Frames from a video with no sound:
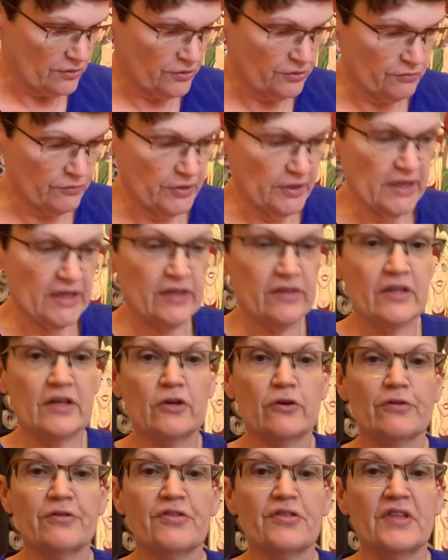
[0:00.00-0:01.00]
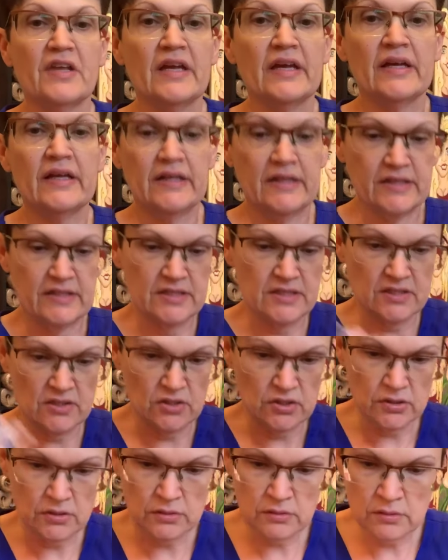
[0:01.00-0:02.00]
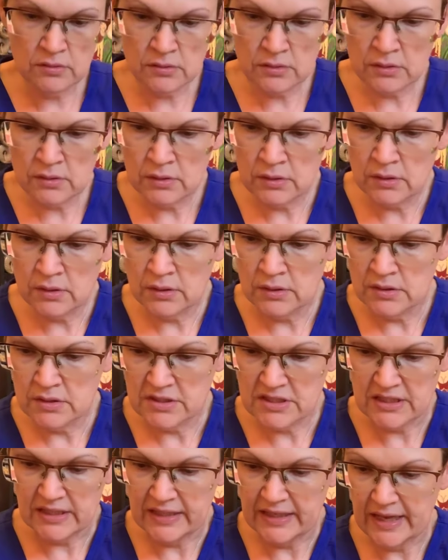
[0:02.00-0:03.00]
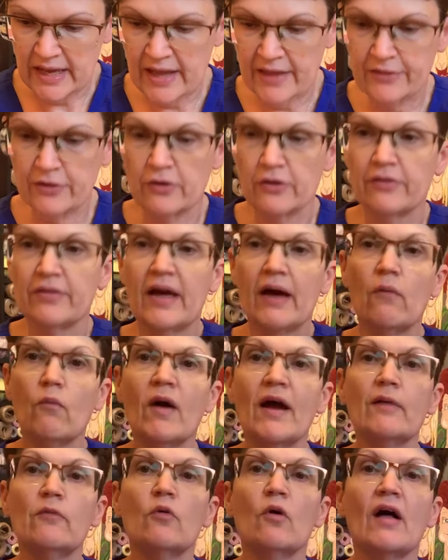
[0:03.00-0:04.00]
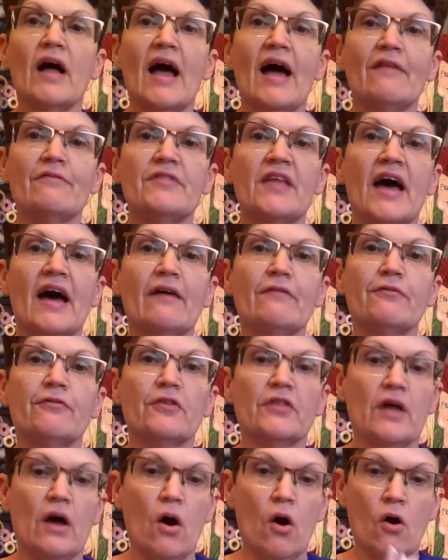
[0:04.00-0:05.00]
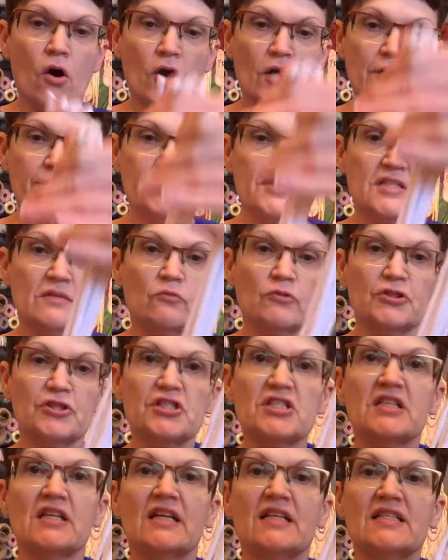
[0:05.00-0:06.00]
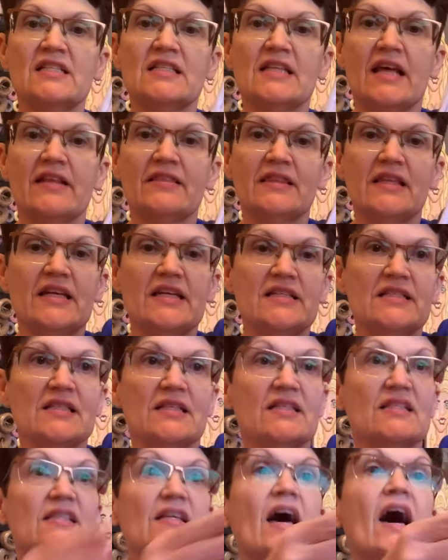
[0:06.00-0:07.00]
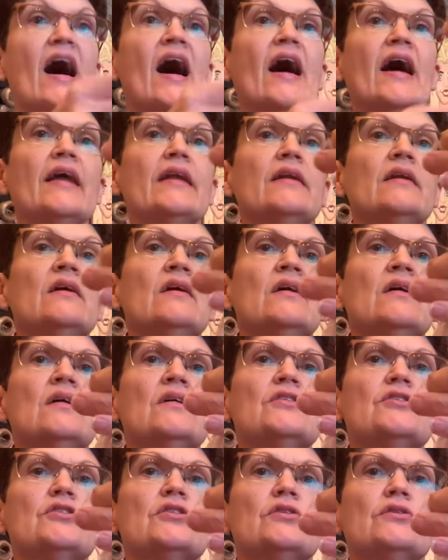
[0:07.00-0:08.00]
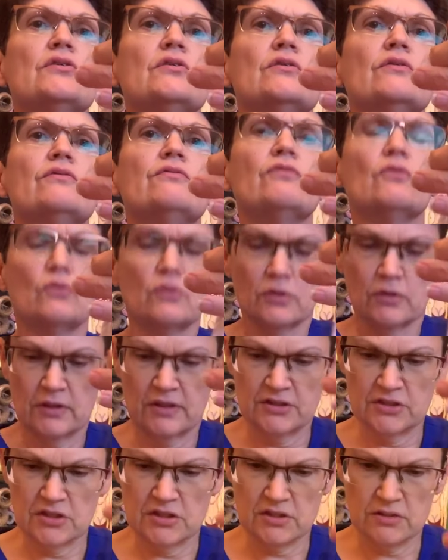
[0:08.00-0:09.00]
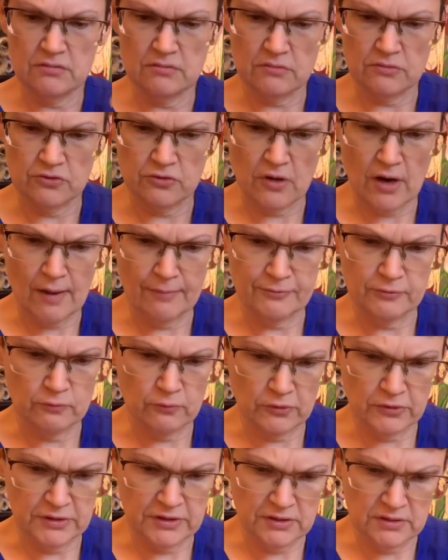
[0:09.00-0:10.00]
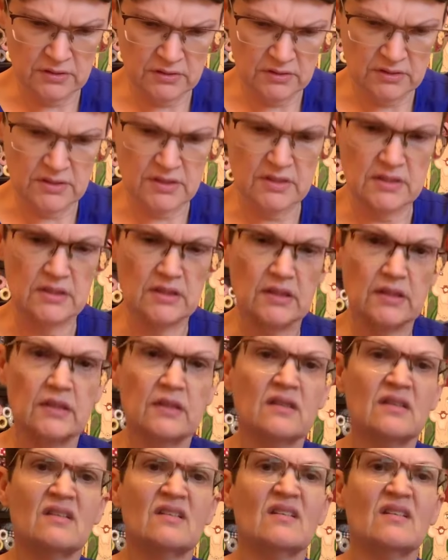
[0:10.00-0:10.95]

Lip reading: 3 that are thinnest together. That way we'll have that for the arms. We're just going to set these aside. 2, 4, I just dropped one. Let's see.